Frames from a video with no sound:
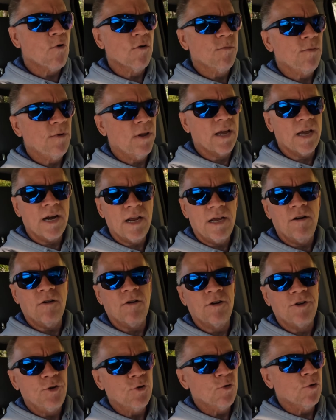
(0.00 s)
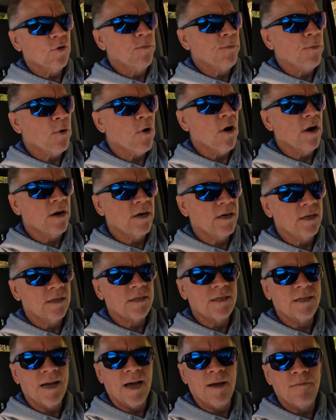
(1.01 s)
Poor planning on your part
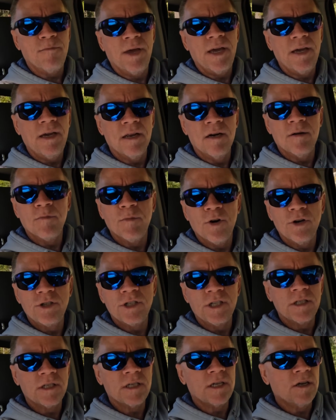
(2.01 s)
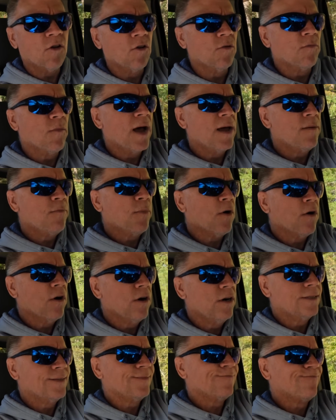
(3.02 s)
does not make an emergency on my
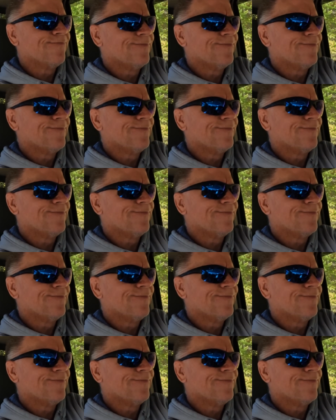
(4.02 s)
part.